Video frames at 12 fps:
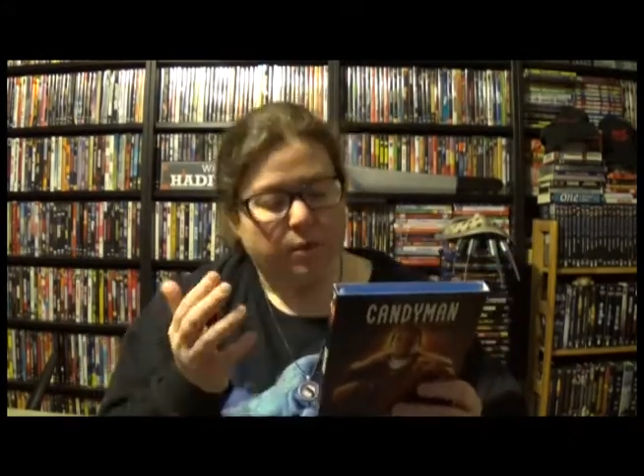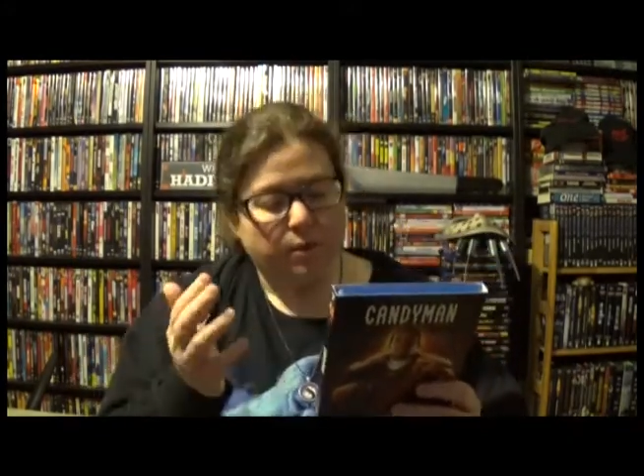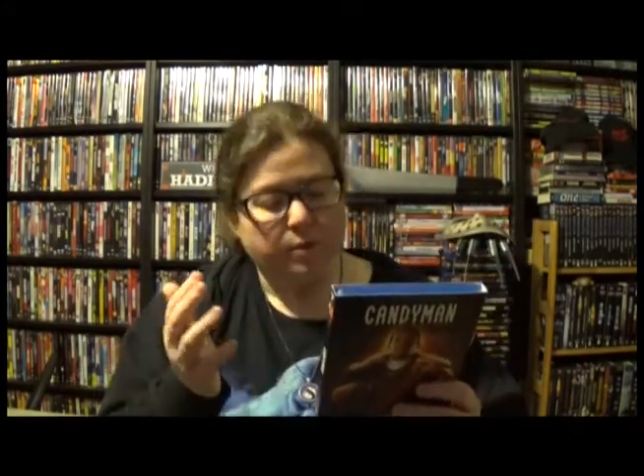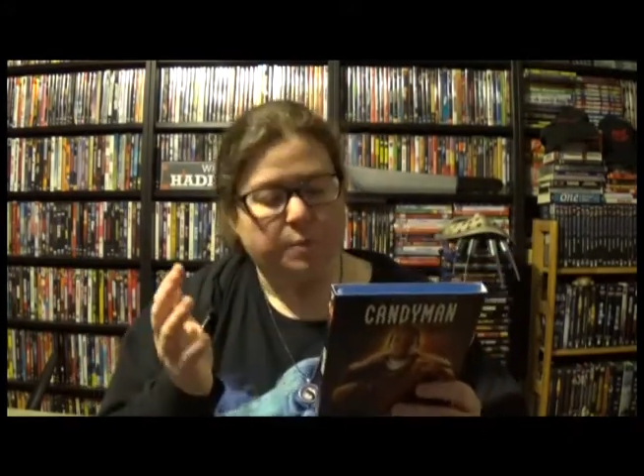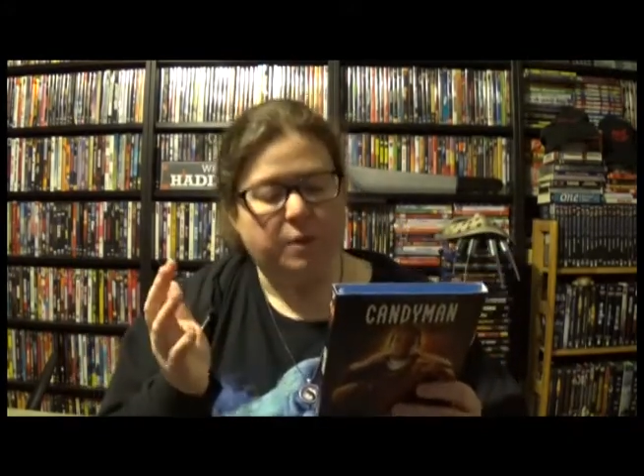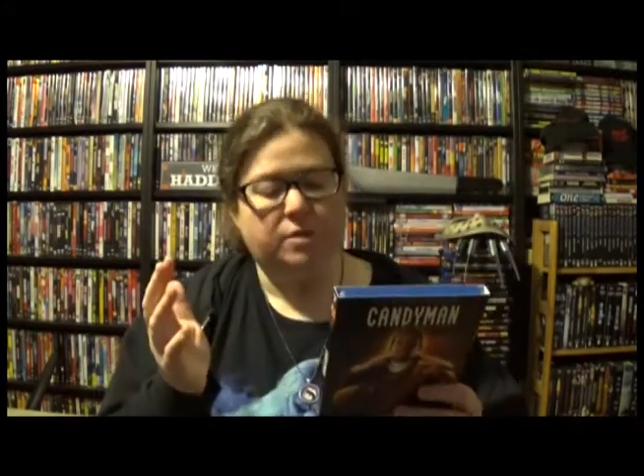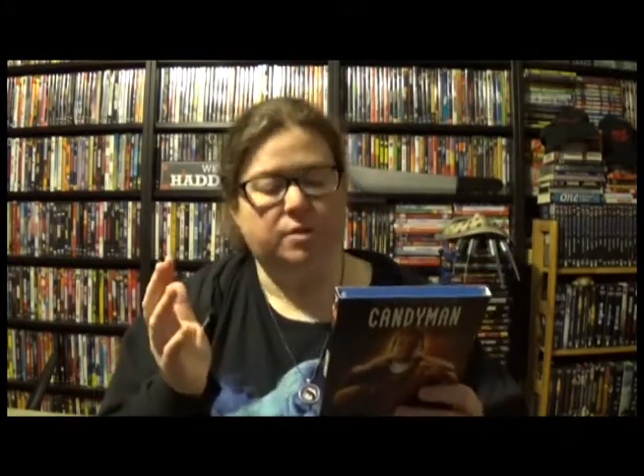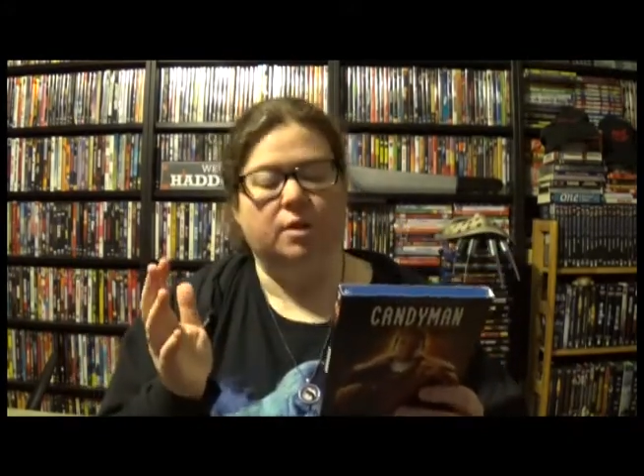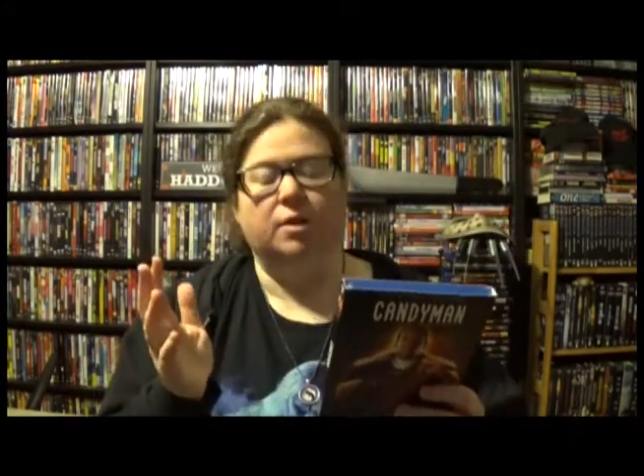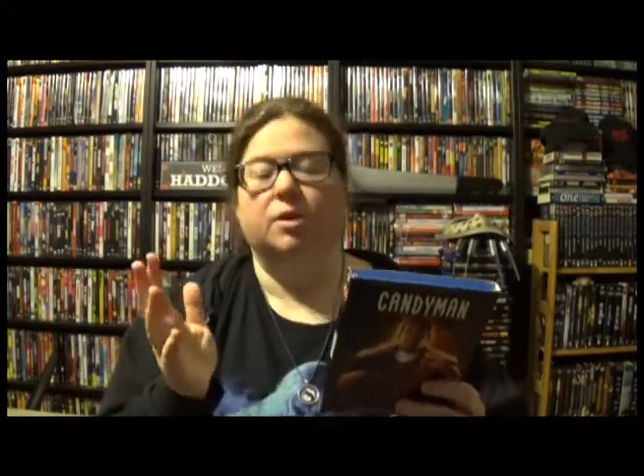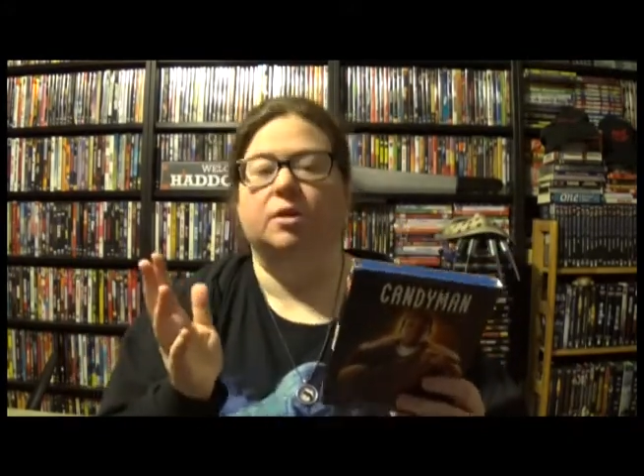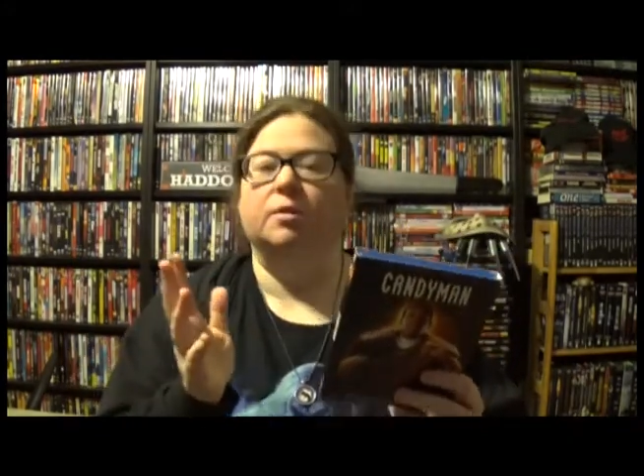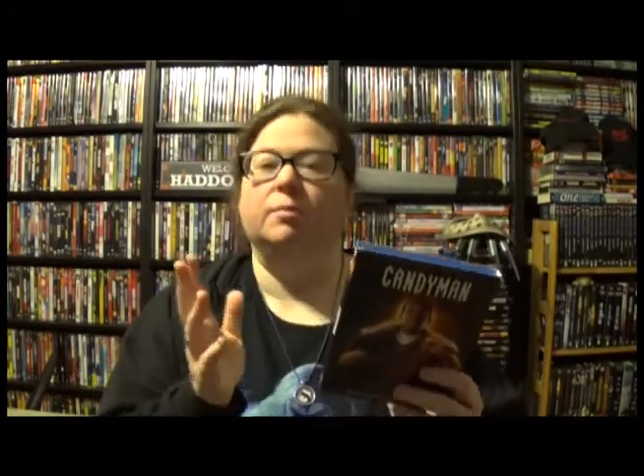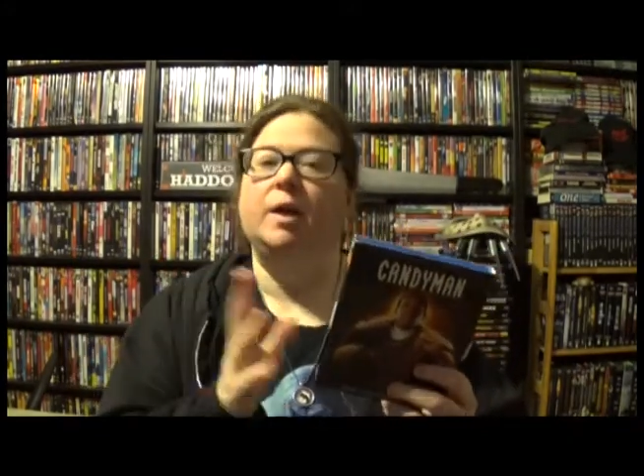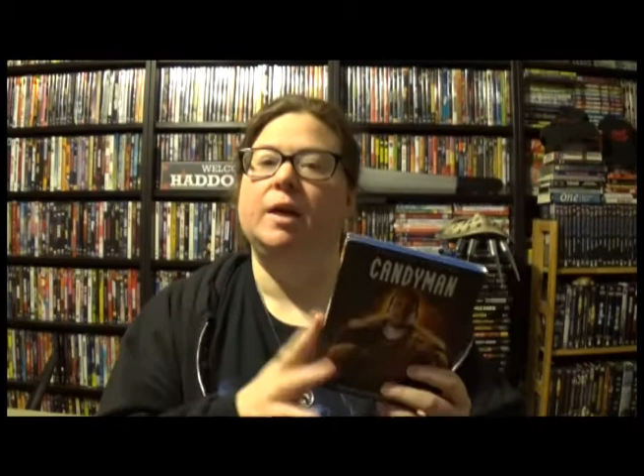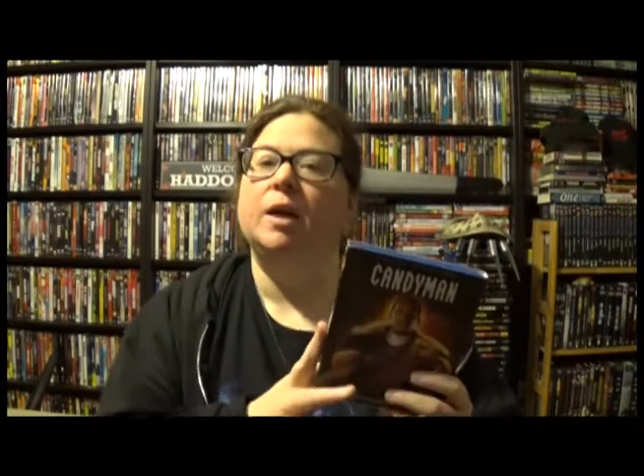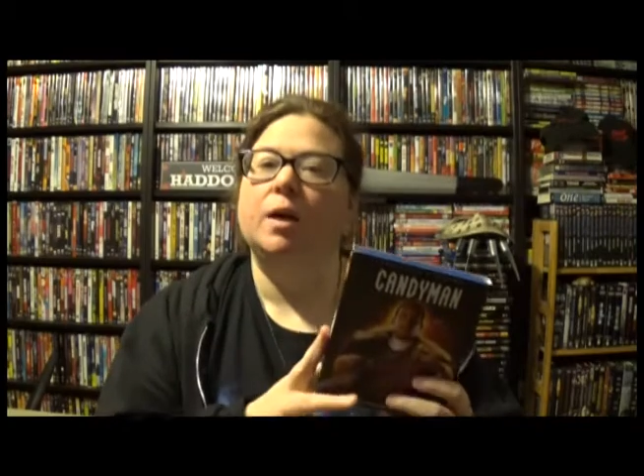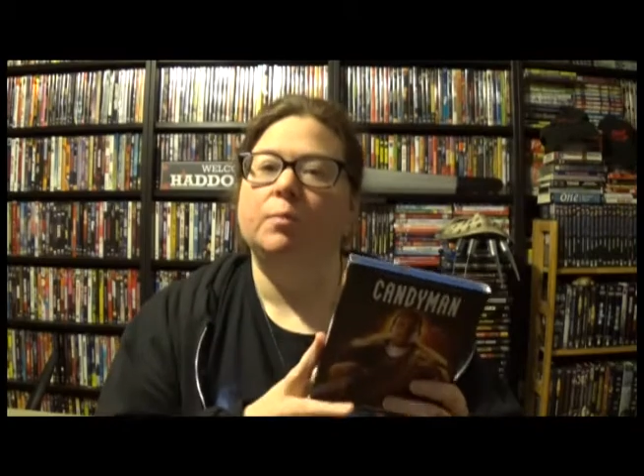There's pieces on the
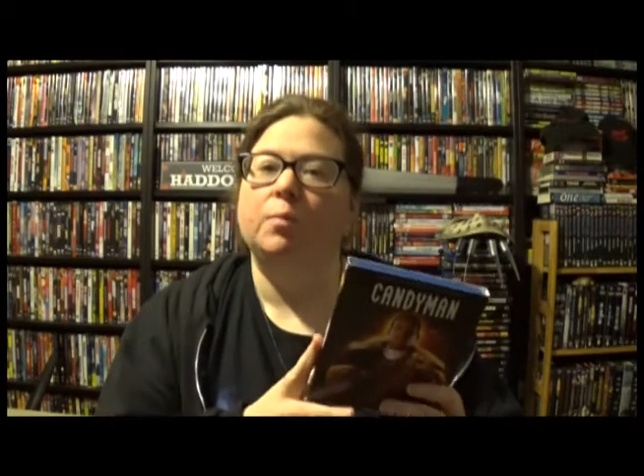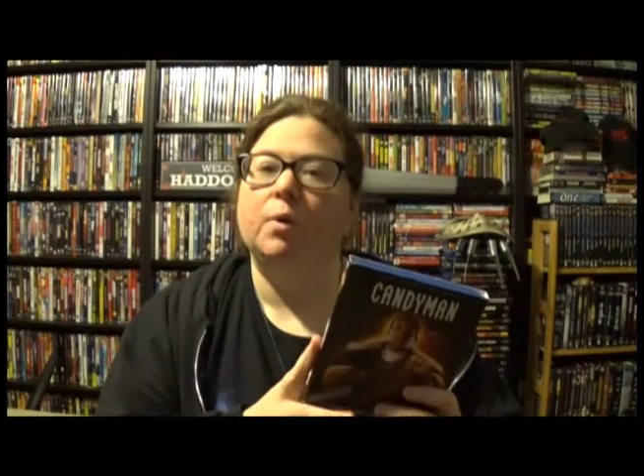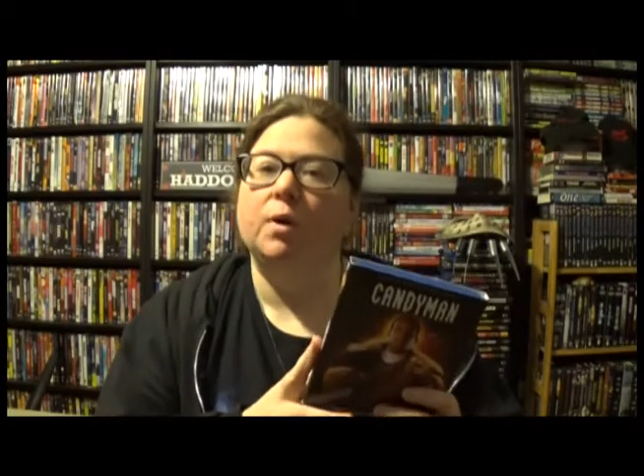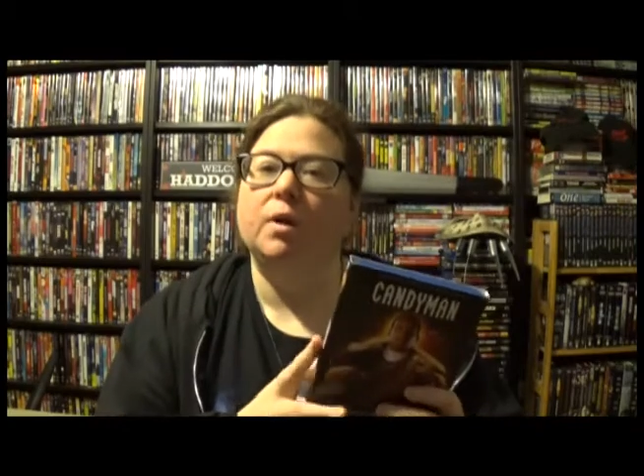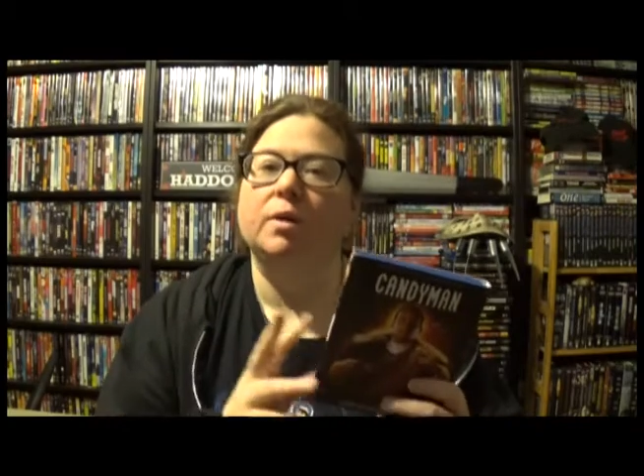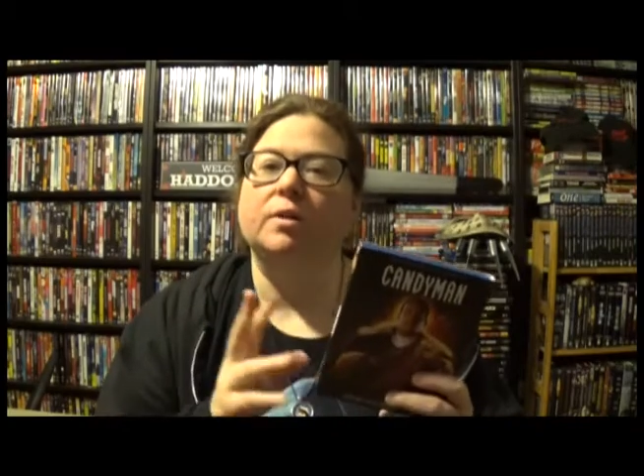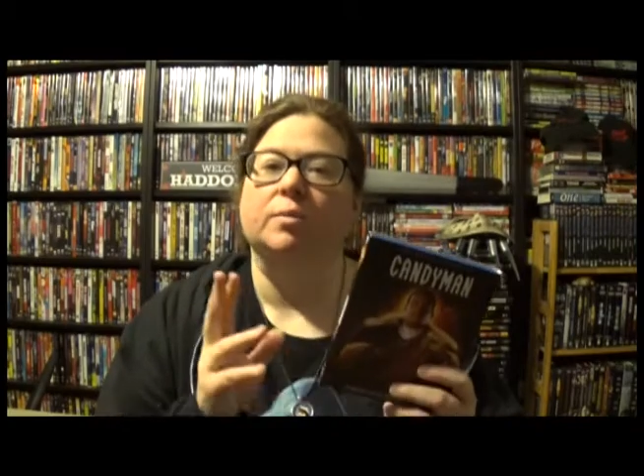makeup work,